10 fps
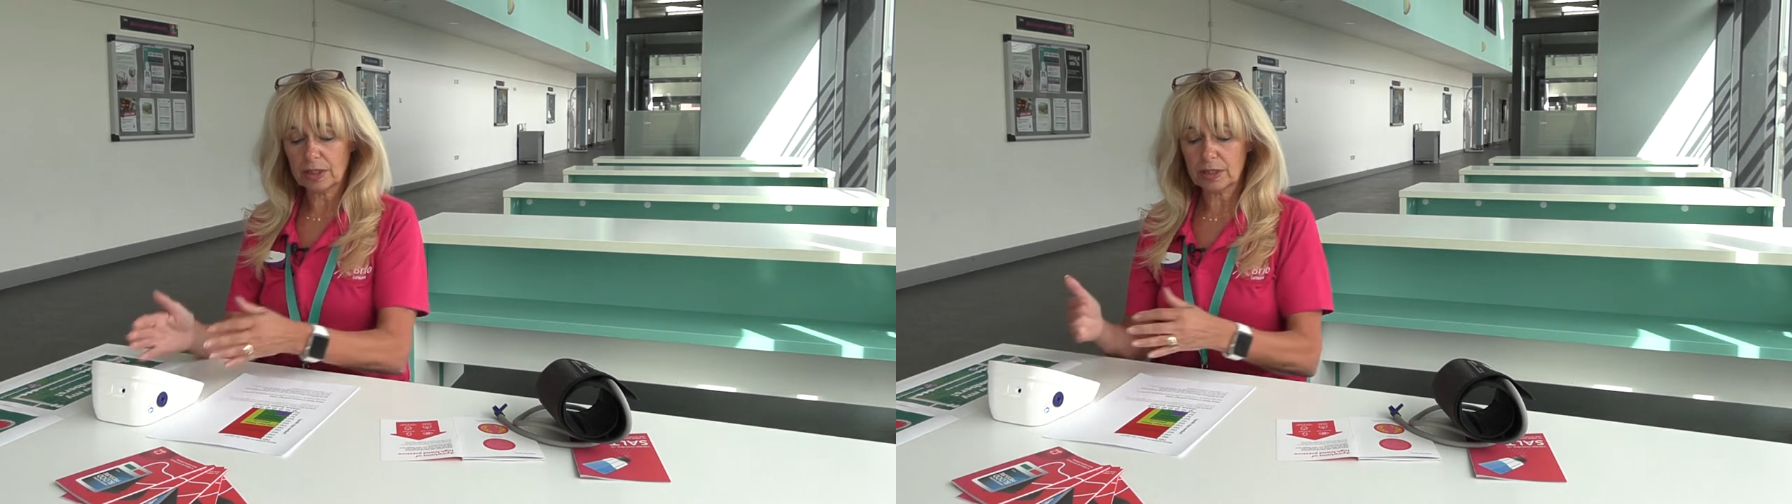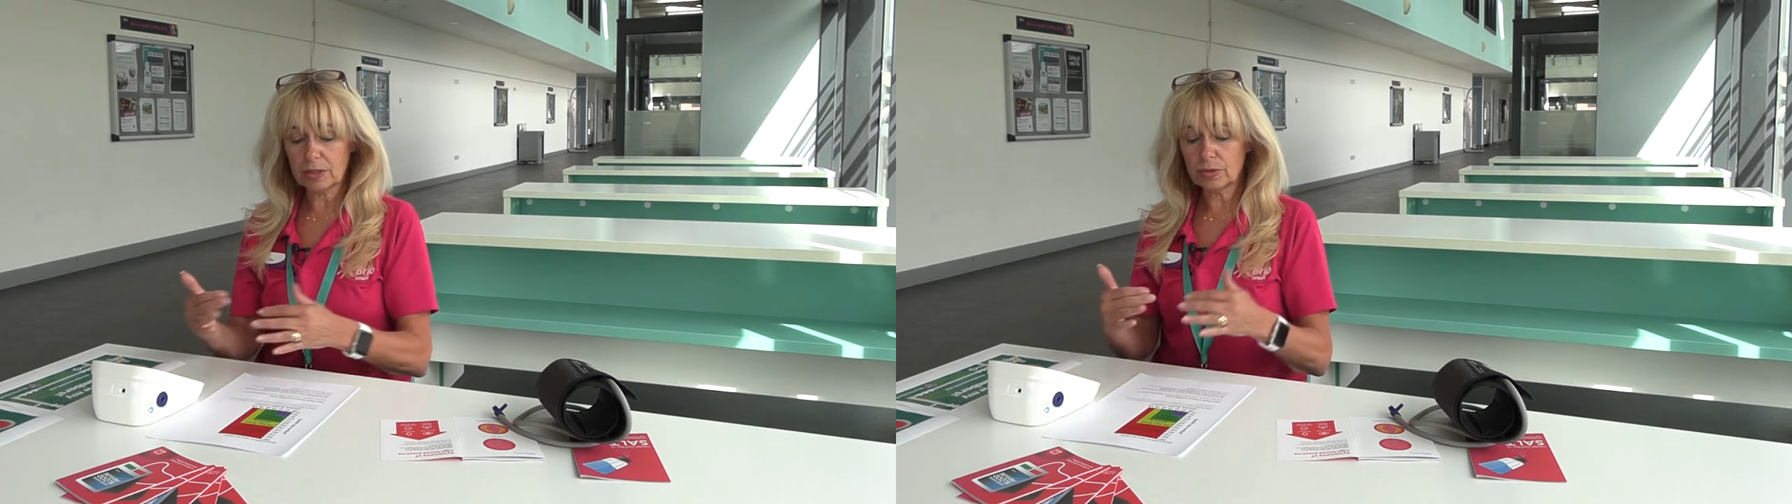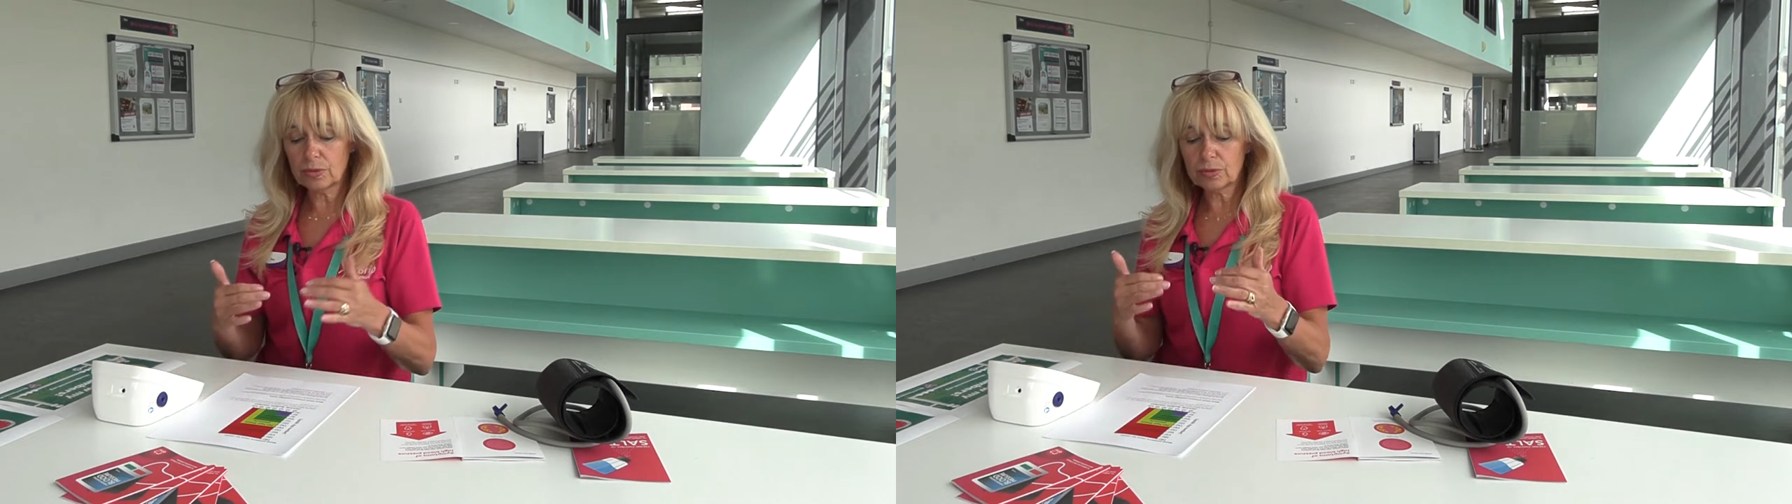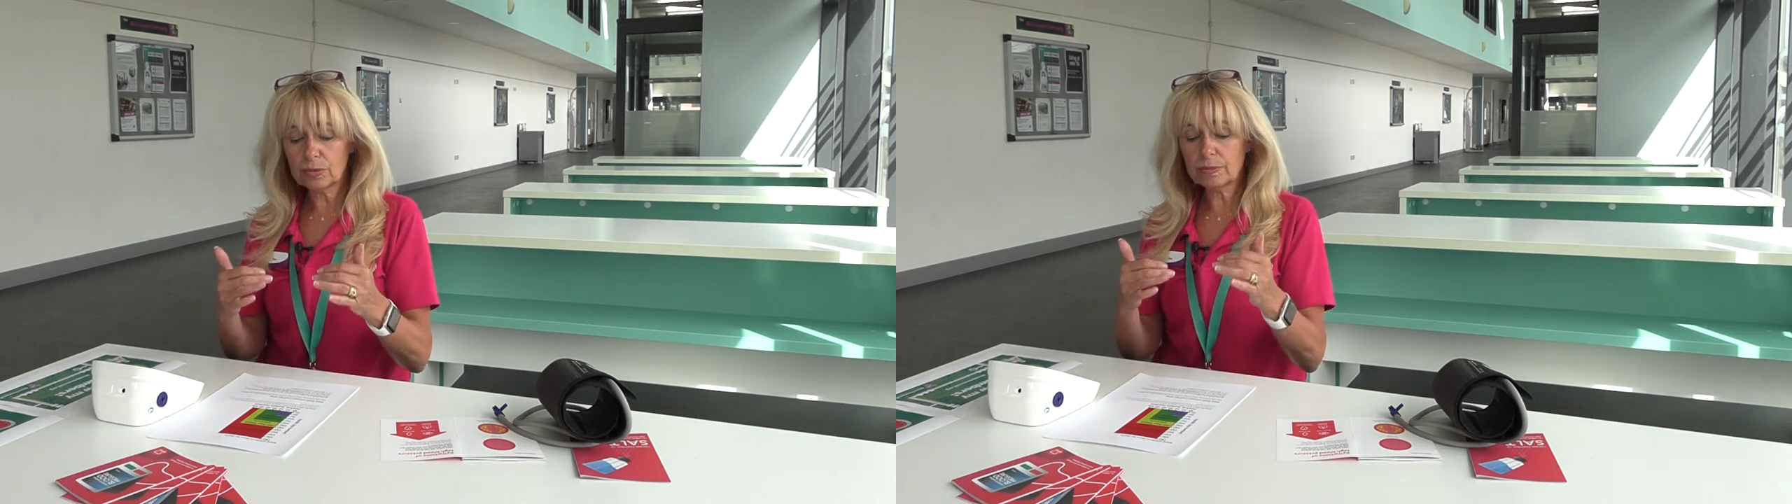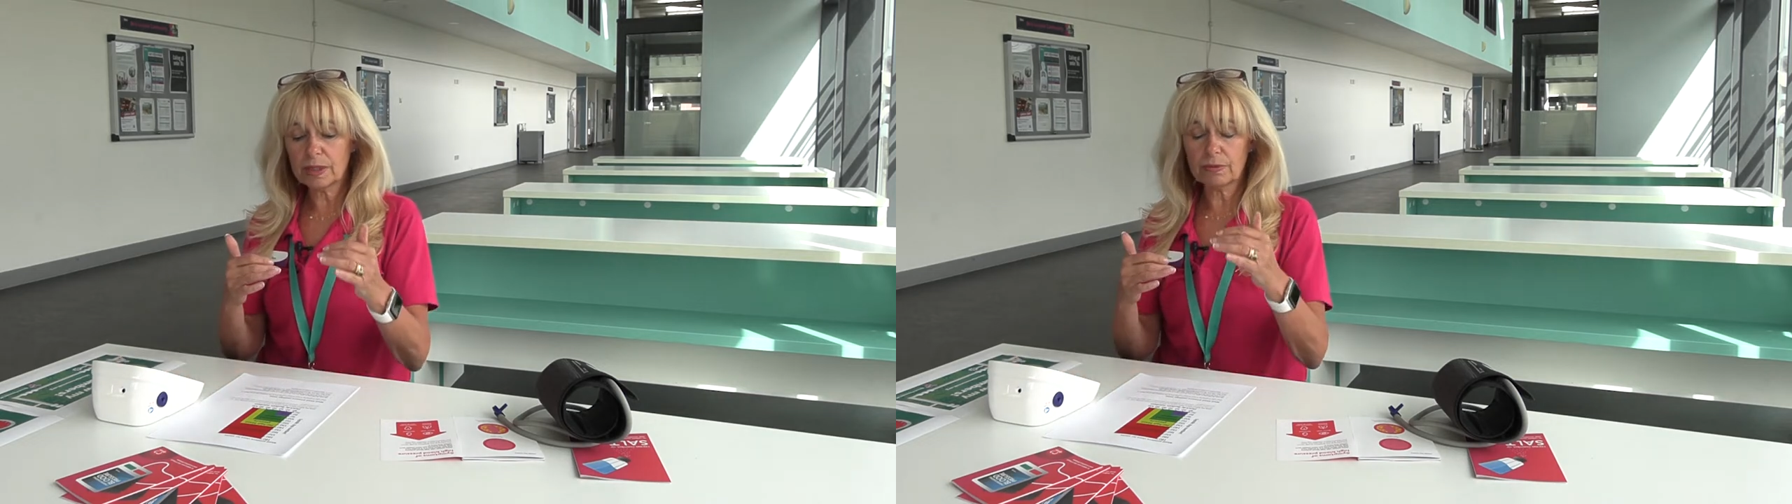is
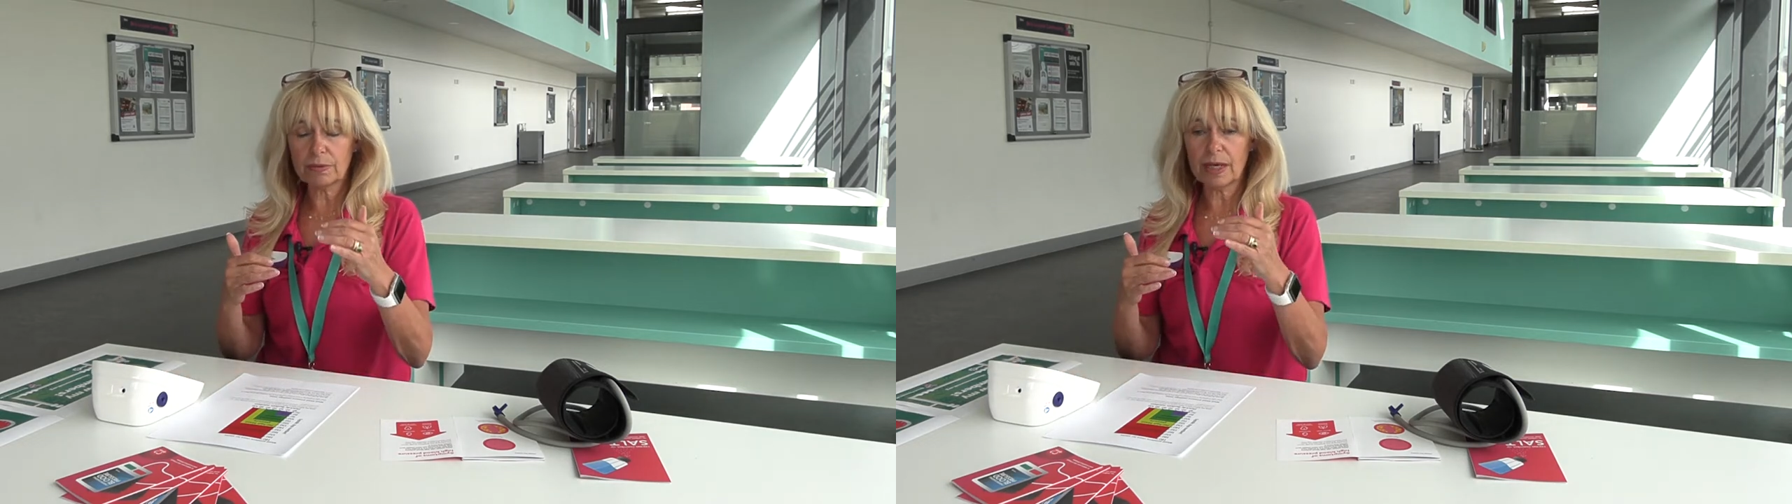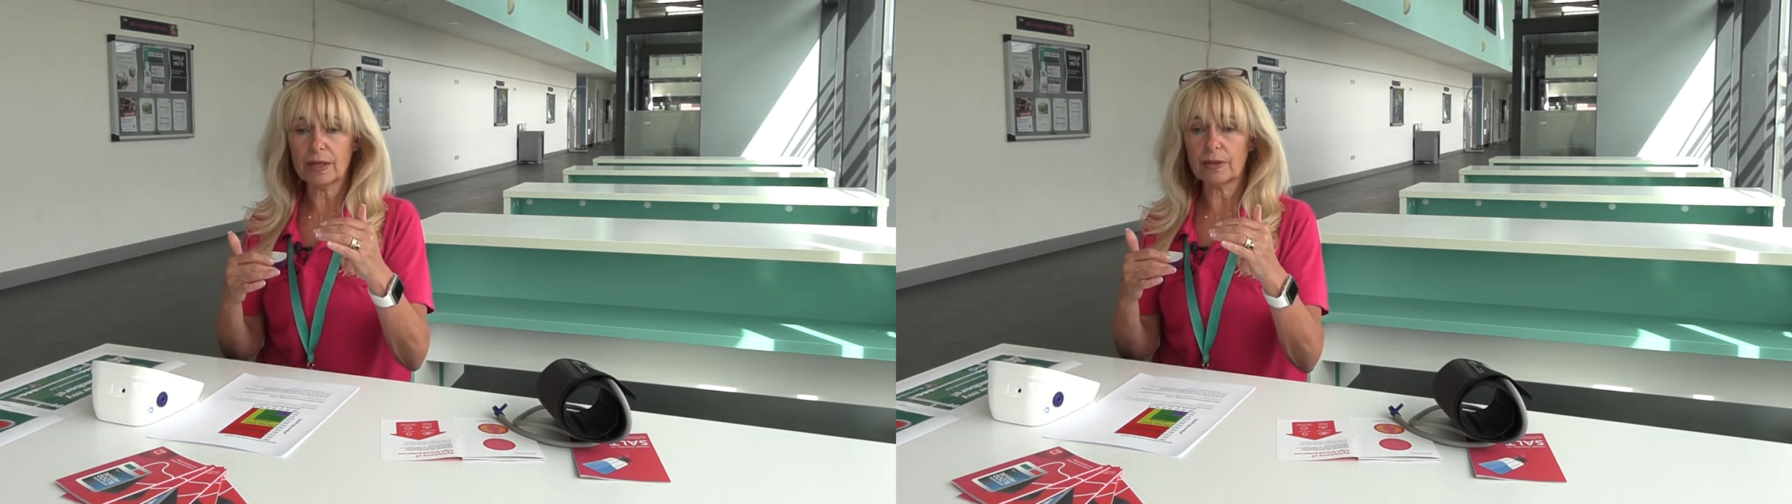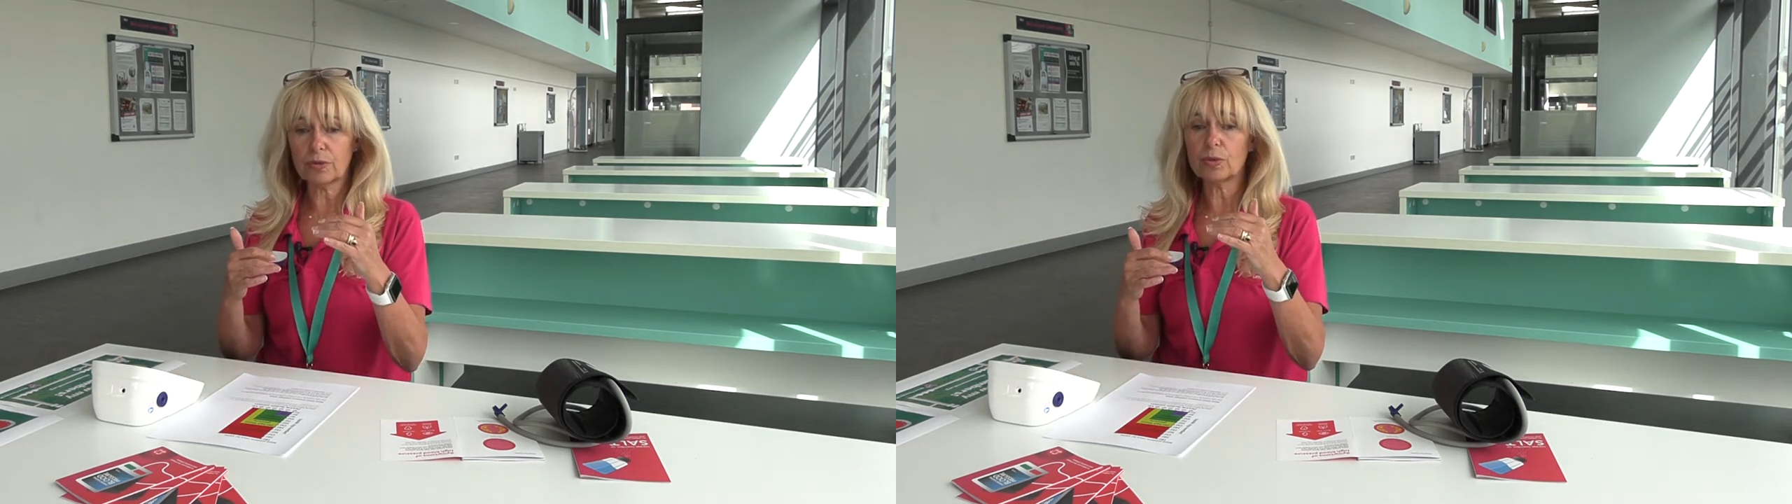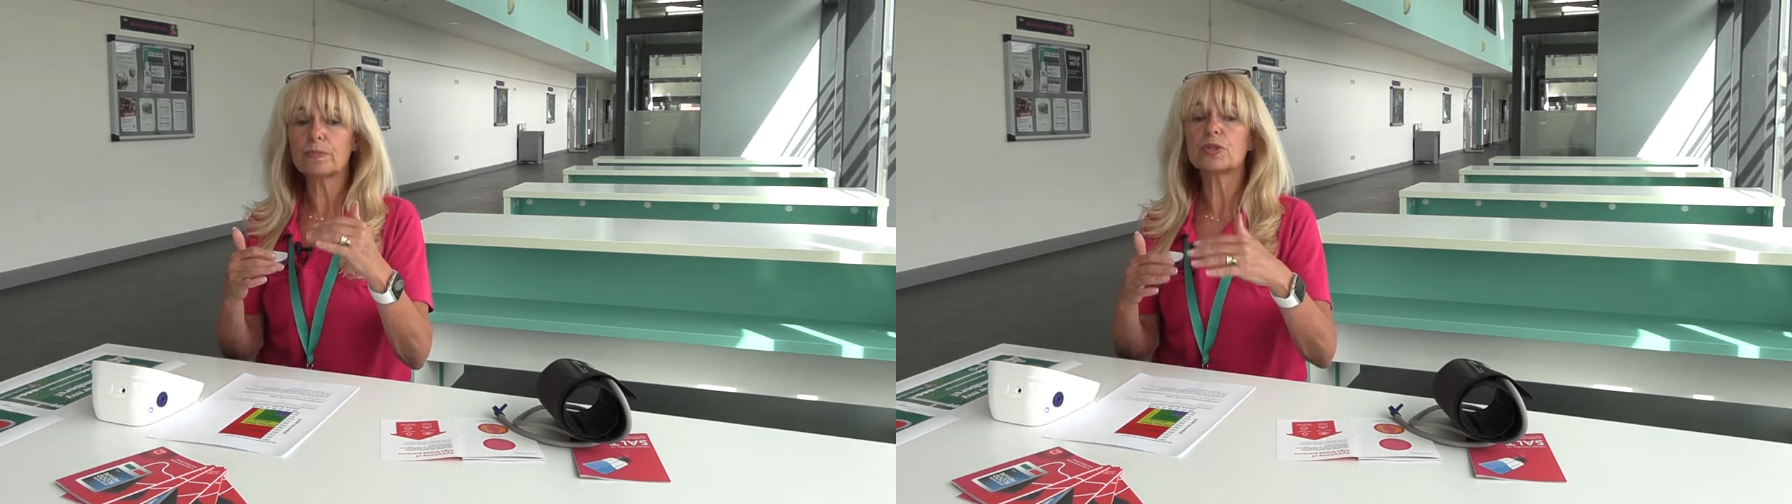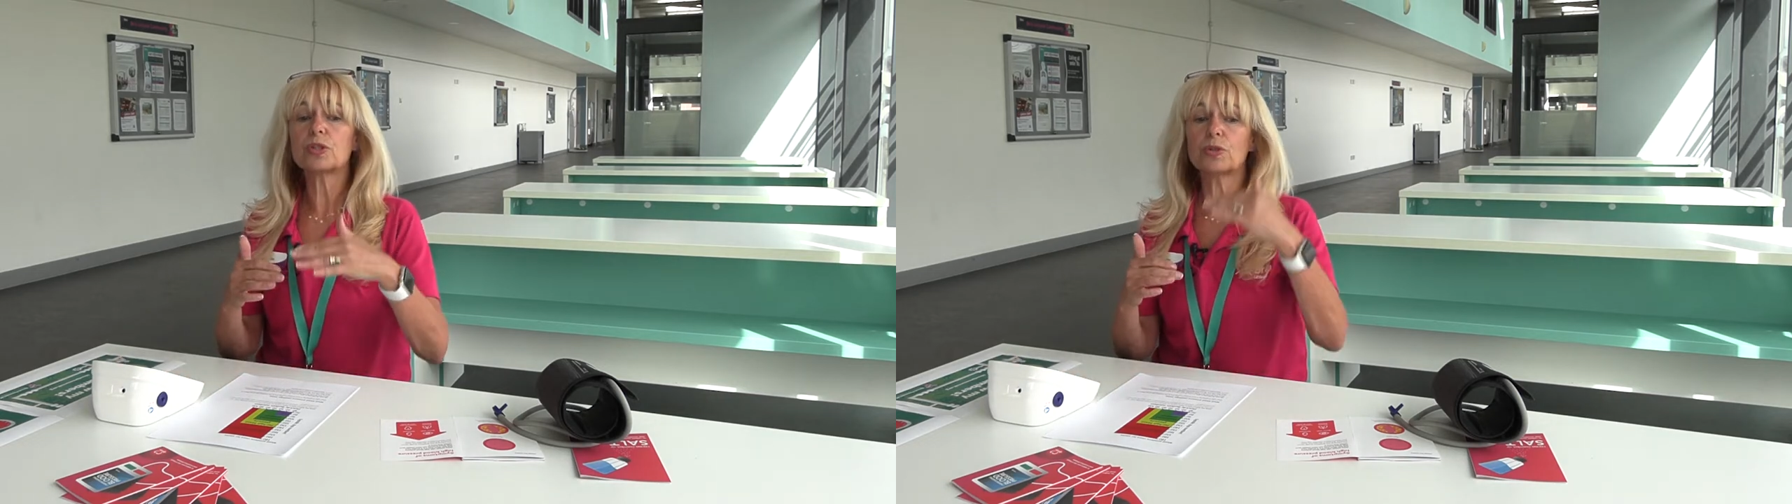normally around up